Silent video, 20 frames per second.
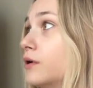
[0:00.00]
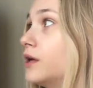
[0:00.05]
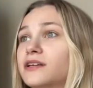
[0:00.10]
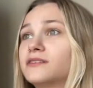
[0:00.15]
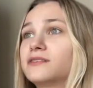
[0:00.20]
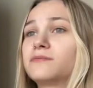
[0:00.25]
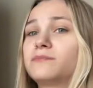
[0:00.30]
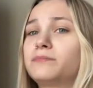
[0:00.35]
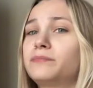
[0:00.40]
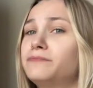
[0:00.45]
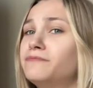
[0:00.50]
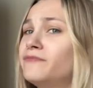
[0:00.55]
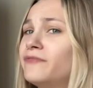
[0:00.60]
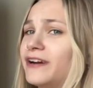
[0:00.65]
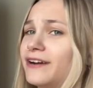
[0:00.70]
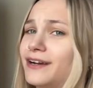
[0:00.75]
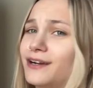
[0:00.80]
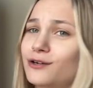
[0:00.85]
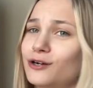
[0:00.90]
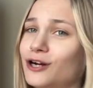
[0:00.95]
It's
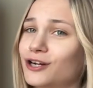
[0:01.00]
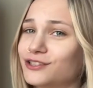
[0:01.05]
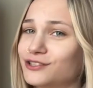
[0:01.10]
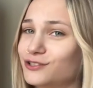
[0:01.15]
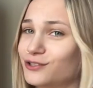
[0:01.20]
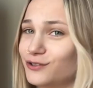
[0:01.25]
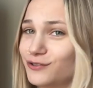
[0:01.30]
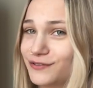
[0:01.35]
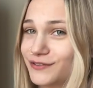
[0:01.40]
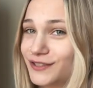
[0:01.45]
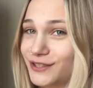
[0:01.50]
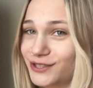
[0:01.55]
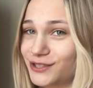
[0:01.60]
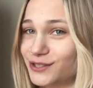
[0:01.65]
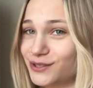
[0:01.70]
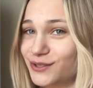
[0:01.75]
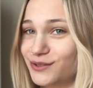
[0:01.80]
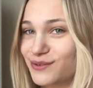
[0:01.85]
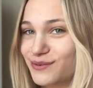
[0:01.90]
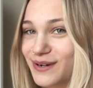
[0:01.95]
very
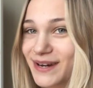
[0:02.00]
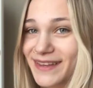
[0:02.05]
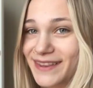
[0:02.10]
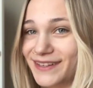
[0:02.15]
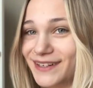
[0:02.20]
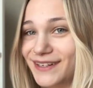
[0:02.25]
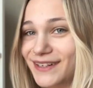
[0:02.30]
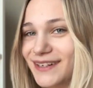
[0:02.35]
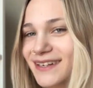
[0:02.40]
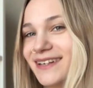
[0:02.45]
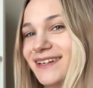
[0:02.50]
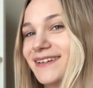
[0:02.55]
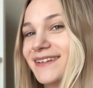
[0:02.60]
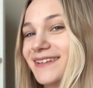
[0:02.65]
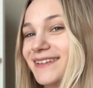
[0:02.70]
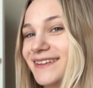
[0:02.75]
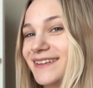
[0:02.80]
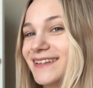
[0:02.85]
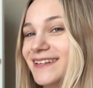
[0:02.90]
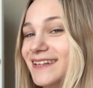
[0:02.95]
controversial
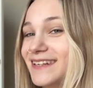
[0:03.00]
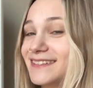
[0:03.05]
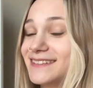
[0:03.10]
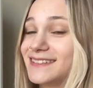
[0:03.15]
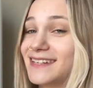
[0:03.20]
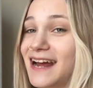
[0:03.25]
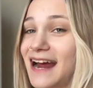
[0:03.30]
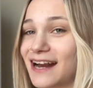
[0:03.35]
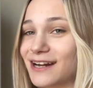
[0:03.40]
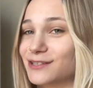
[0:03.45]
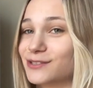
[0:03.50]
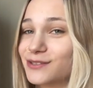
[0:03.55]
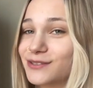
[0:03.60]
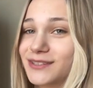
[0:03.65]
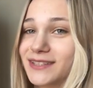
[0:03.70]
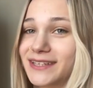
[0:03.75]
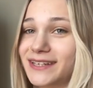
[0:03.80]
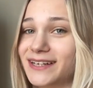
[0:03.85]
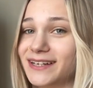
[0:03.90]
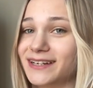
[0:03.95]
whether it's
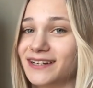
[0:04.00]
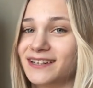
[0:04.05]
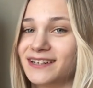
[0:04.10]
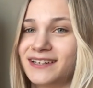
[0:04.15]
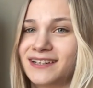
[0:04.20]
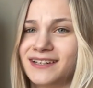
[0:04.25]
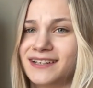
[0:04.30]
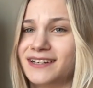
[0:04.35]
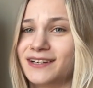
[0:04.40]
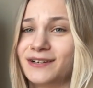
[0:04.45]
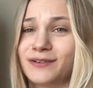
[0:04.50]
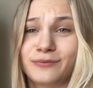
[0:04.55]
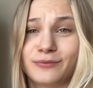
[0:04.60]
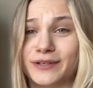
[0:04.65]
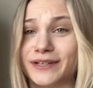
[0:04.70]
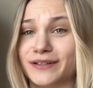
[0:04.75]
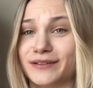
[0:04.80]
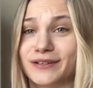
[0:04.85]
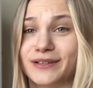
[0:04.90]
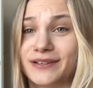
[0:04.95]
actually
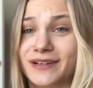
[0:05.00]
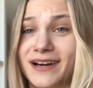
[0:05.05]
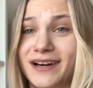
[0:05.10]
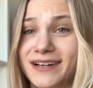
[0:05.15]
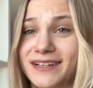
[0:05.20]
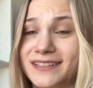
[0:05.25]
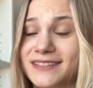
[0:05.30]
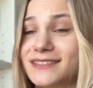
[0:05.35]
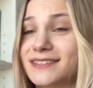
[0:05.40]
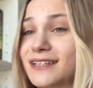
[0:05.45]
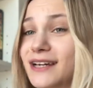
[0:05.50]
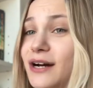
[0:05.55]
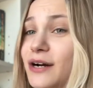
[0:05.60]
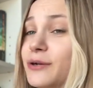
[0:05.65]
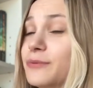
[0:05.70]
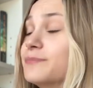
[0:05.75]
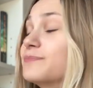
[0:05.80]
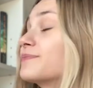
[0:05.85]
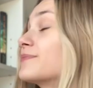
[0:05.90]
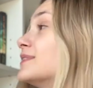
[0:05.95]
real or not.
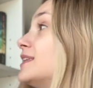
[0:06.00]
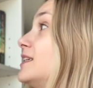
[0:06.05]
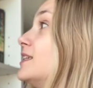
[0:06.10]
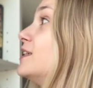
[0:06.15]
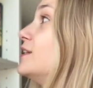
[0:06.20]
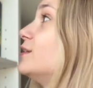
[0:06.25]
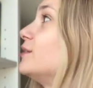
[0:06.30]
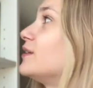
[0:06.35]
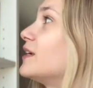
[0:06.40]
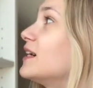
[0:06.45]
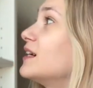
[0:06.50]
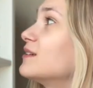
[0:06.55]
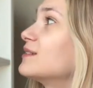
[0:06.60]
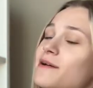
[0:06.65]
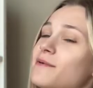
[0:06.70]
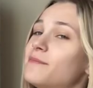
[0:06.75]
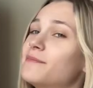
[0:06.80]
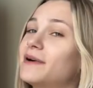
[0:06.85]
So who knows?